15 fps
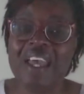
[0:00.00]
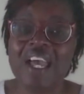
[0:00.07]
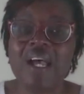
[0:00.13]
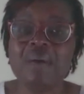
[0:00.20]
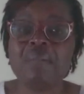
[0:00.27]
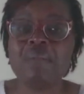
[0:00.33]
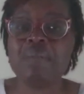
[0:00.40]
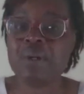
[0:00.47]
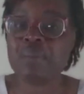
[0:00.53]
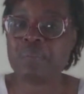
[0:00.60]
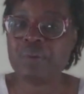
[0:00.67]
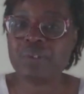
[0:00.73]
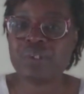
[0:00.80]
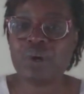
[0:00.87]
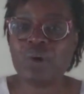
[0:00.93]
I'm a
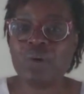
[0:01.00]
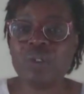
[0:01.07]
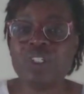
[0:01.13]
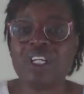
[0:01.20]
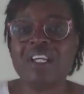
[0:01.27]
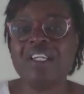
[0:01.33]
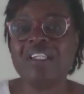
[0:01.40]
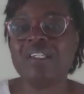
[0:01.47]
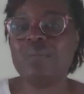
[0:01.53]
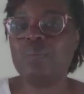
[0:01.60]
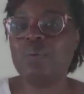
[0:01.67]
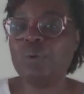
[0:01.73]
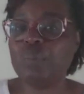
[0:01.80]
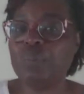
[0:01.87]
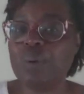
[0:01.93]
menopause coach and I
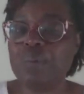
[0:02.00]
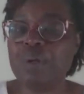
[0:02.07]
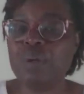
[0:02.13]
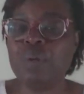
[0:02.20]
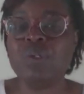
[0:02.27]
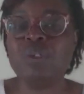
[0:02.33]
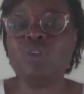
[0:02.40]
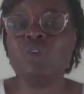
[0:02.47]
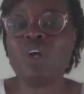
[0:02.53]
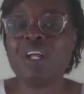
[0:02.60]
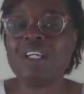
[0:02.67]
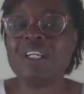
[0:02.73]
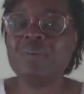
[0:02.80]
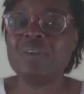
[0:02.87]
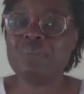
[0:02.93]
support women who are
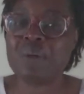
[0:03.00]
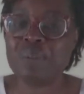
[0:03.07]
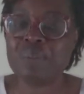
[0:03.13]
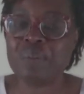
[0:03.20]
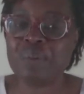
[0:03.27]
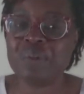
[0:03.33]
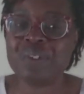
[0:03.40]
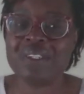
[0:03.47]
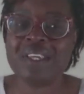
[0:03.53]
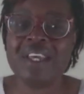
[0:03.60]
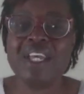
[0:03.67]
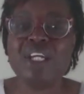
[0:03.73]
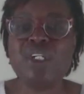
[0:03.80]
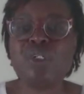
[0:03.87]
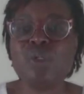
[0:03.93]
struggling with menopause
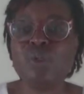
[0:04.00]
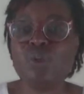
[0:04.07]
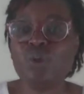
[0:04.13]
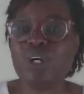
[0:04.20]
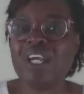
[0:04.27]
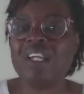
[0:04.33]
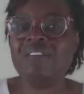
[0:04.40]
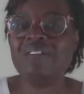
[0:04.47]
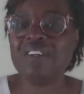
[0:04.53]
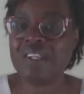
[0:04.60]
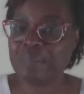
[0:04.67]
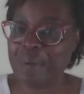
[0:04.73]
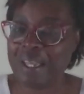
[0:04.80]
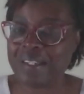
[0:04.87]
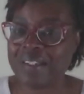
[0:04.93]
to look and feel
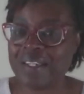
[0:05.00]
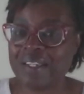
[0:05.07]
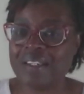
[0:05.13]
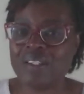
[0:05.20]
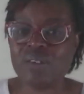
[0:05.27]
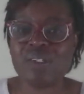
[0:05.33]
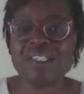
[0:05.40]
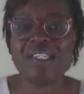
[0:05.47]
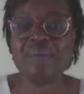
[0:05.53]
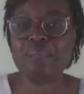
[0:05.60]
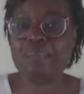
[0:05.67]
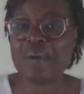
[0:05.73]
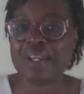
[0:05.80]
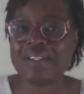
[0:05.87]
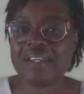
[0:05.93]
amazing, to sleep
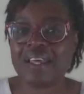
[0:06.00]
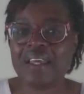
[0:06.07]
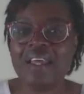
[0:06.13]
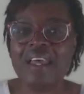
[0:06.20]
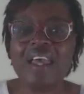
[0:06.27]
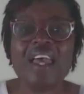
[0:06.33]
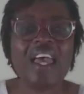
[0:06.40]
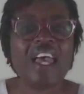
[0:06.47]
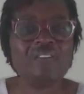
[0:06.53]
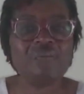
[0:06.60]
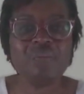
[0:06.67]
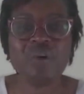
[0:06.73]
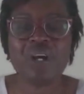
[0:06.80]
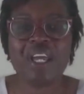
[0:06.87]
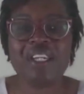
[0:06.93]
better, have
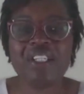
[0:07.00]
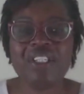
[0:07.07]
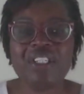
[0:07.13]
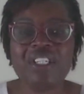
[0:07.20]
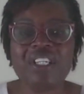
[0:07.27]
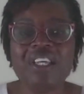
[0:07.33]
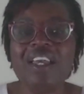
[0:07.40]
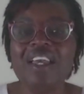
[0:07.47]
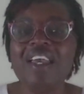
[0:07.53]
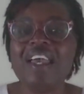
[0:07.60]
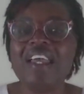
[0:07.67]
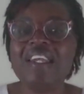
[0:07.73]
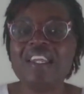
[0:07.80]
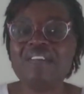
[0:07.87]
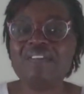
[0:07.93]
more energy,
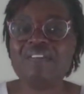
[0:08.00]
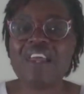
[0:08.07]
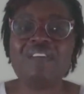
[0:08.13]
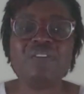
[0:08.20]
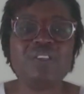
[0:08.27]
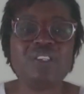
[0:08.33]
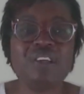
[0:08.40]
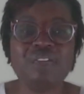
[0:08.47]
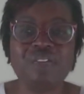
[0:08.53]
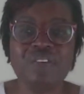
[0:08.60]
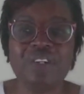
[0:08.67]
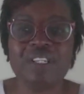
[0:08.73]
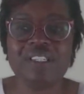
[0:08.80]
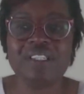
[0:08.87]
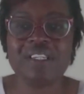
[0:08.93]
and live life to their fullest.